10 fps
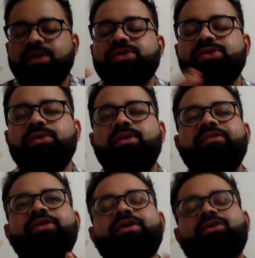So,
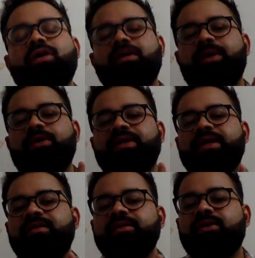if we talk about
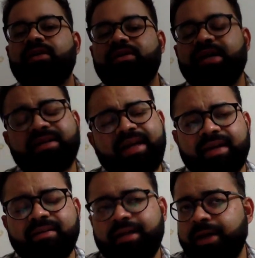Indian Contract
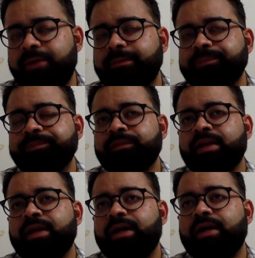Act now,
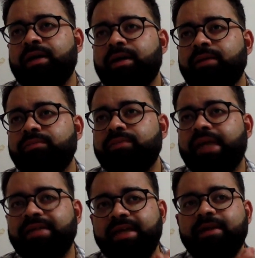
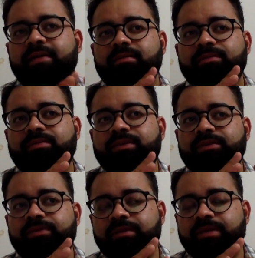I think
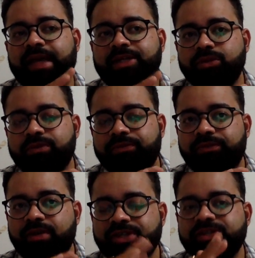I should
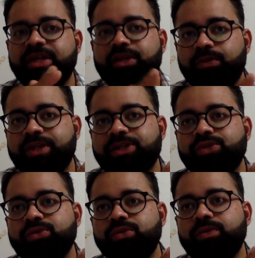first take you
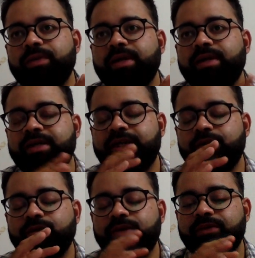
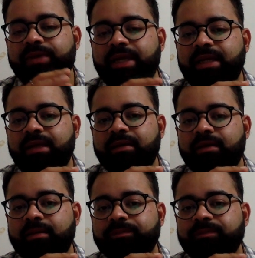to the very
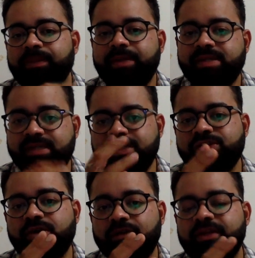
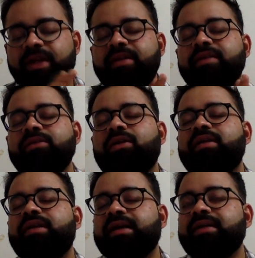presence of the Indian
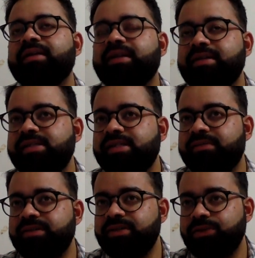Contract Act
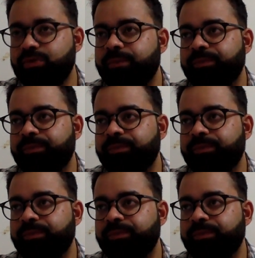1872.